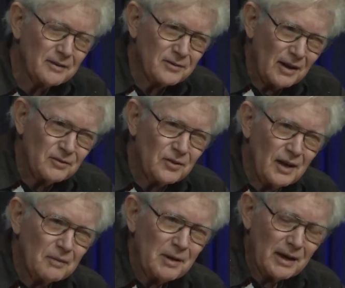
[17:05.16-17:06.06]
I
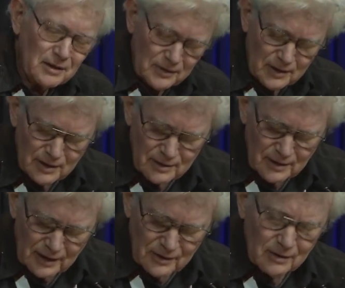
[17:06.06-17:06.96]
said, back in the
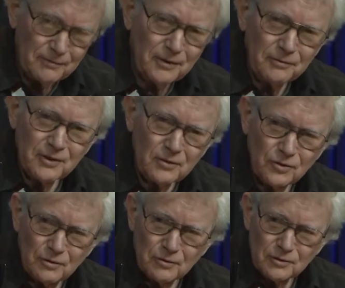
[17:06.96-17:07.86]
1950s,
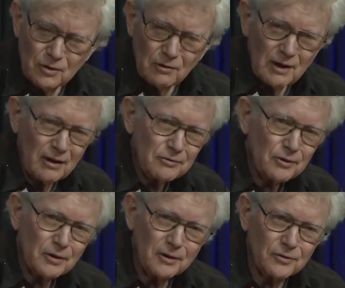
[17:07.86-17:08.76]
you could go
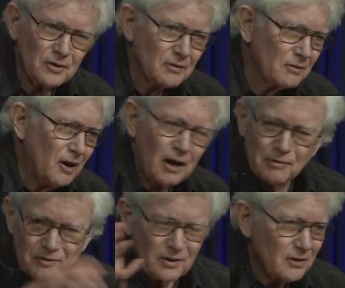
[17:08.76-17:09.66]
outdoors and there were
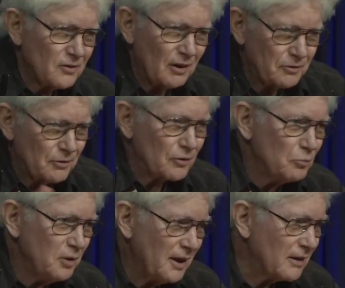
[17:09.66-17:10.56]
always kids outdoors
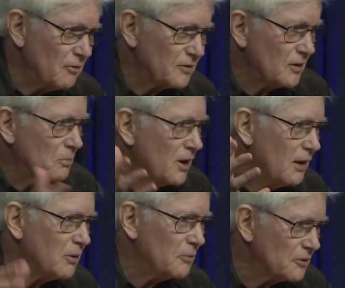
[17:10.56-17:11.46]
playing. It wasn't a
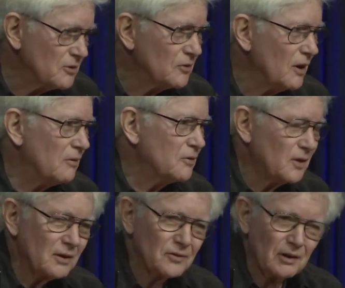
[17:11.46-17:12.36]
problem. There were just always
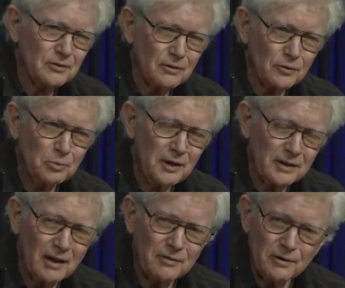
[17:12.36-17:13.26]
kids outdoors playing.
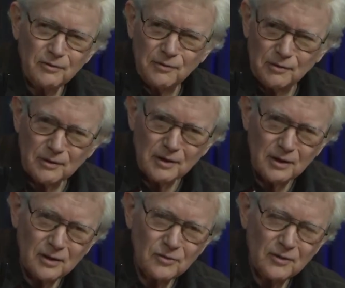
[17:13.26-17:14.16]
Now there's fewer
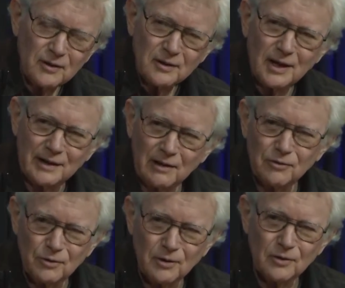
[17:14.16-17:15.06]
kids and they're not
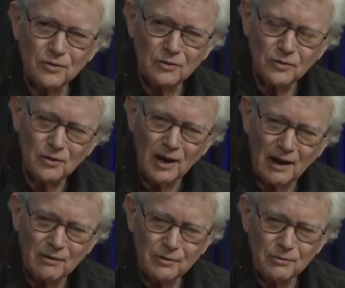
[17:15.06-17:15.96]
outdoors, and so
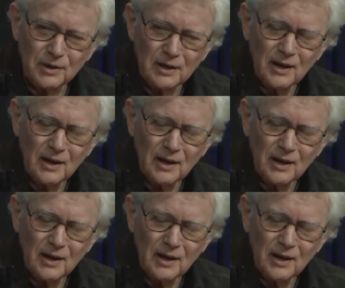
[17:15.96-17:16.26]
how do we